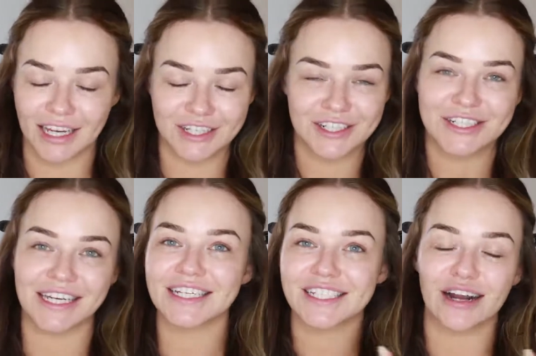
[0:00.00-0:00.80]
Like your
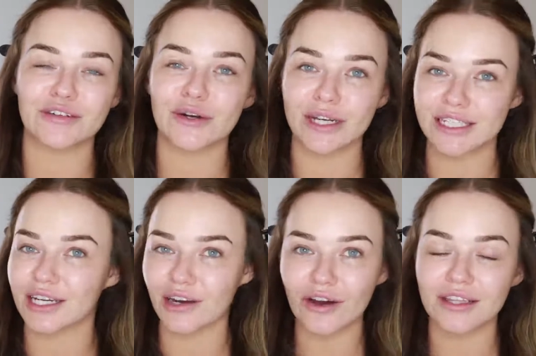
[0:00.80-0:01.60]
skin is never going
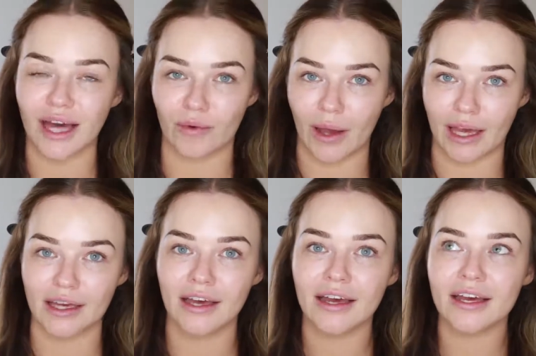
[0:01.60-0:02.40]
to look that
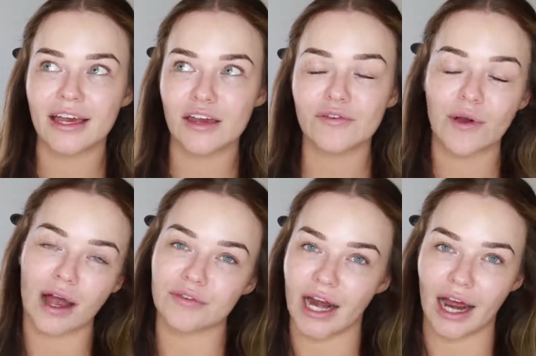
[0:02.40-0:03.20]
way if you
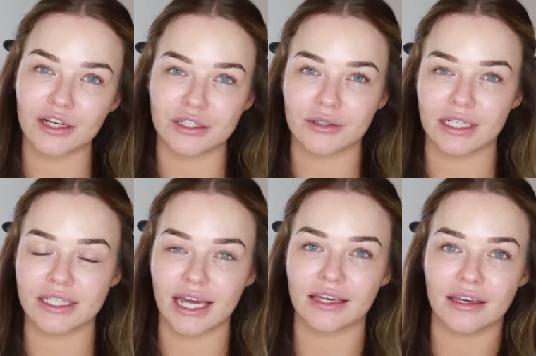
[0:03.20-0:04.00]
haven't actually
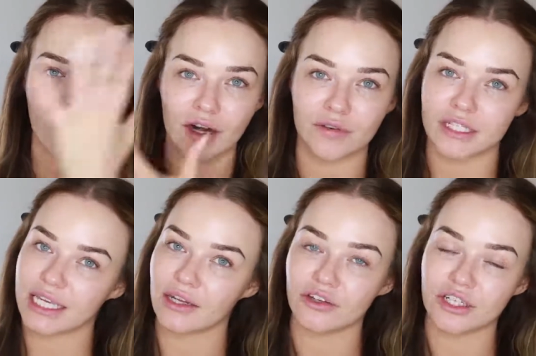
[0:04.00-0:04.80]
taken care of your
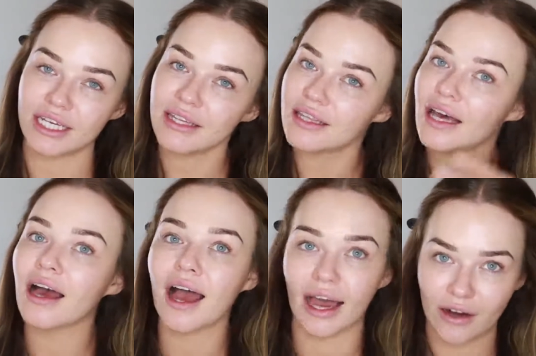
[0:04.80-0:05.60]
skin underneath
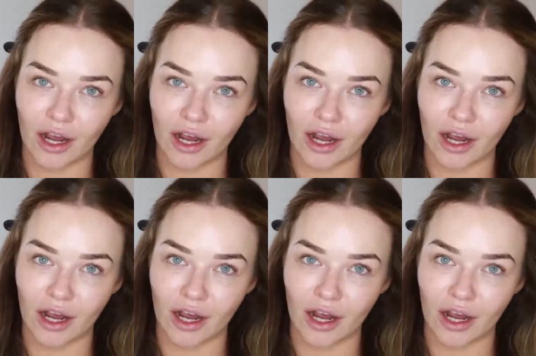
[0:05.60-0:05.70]
and